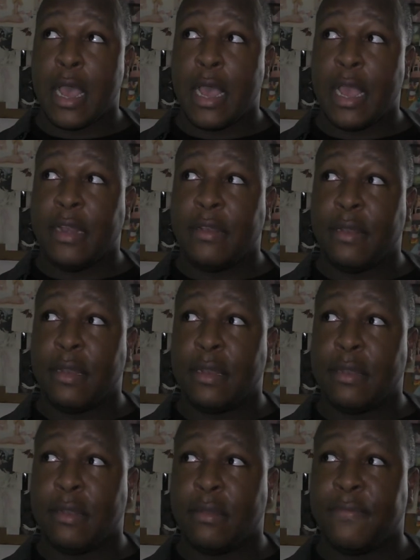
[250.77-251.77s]

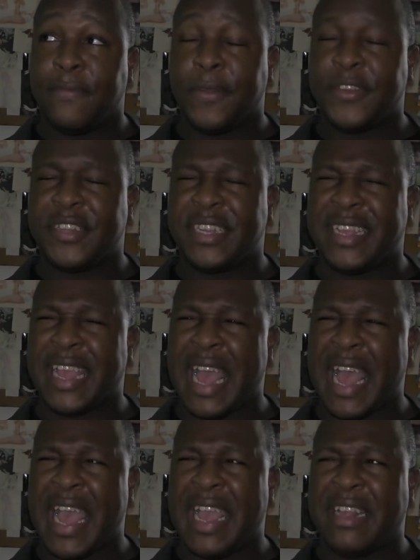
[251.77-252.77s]
Unfortunately,
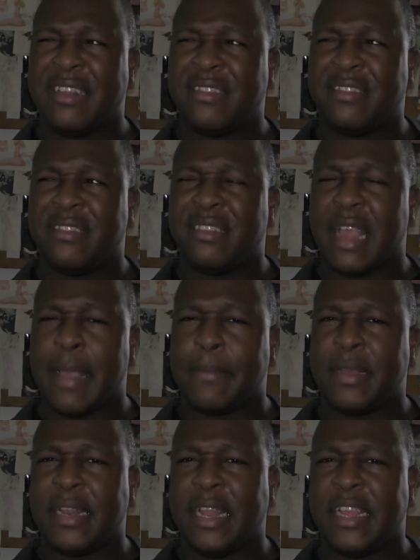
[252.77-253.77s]
guys, I'm
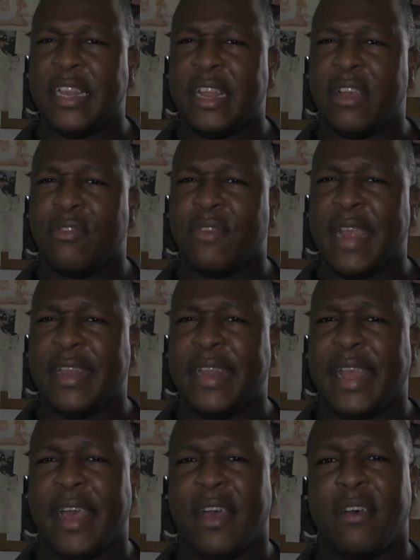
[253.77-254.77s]
going to let you know right
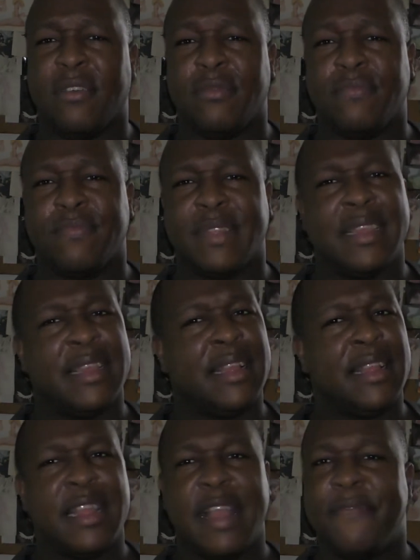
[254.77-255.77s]
now,
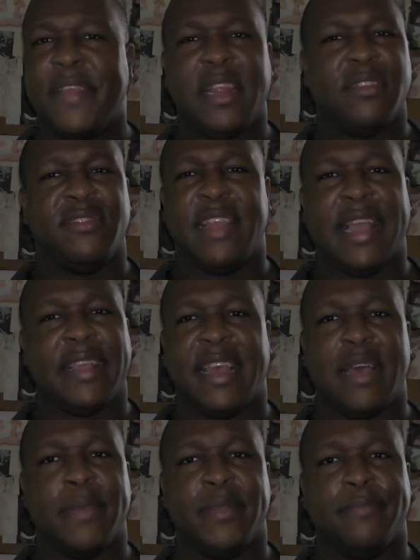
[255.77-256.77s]
that video's not
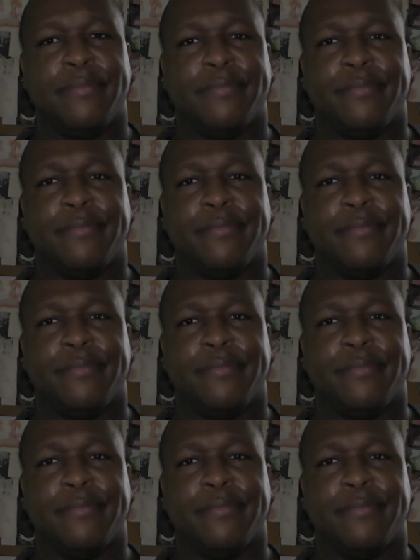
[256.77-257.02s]
coming.